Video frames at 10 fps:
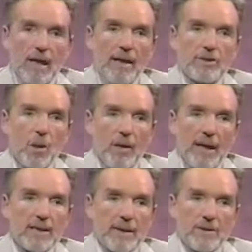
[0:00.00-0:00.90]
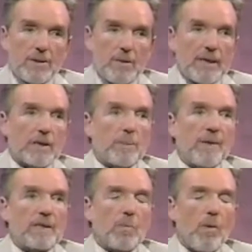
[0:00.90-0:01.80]
And so Leslie's doing this
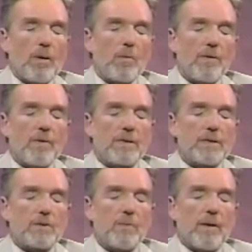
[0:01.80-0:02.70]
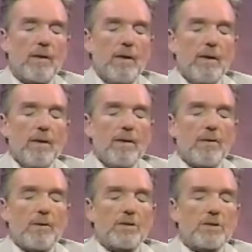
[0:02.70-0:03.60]
piece of work with her. He says, well,
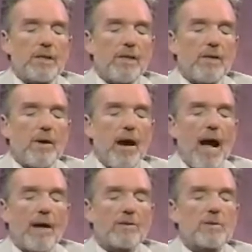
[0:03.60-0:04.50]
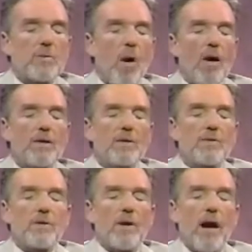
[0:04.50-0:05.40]
you see your house. You're walking
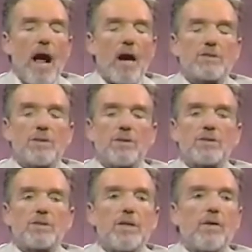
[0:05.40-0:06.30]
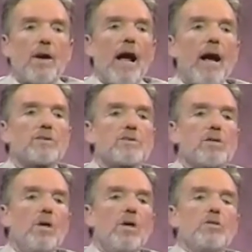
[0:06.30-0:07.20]
through your house, and you see your house
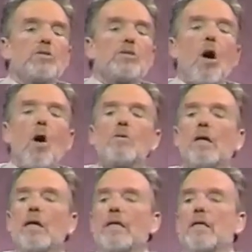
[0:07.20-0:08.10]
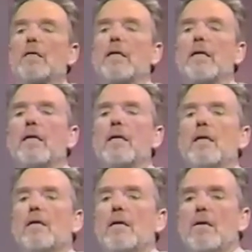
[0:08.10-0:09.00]
totally clean.
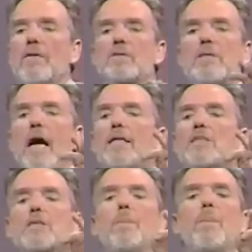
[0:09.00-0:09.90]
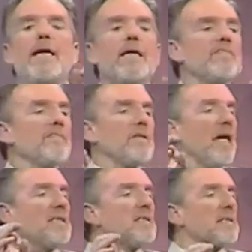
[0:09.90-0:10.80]
There's not a speck of
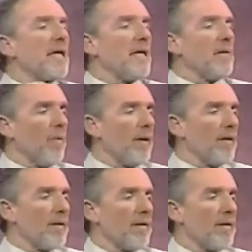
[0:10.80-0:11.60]
dust anywhere.